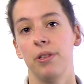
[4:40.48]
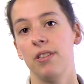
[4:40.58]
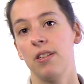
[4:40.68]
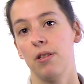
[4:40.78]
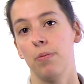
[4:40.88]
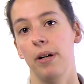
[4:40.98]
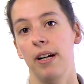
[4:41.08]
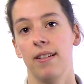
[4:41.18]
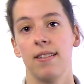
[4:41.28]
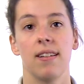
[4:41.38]
resistance
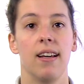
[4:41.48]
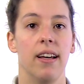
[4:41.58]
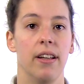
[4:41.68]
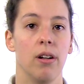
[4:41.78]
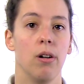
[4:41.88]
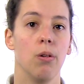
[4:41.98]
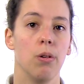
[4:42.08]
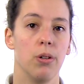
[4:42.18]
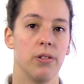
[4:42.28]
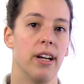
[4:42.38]
bands and
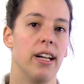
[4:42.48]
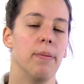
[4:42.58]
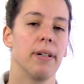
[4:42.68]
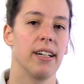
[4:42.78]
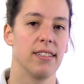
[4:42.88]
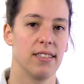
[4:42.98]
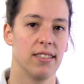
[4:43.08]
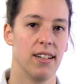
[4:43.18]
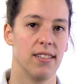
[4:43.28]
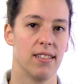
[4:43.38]
low-load dynamic
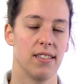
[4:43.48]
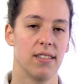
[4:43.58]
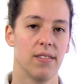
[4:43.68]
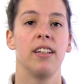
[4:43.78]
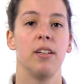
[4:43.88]
exercises.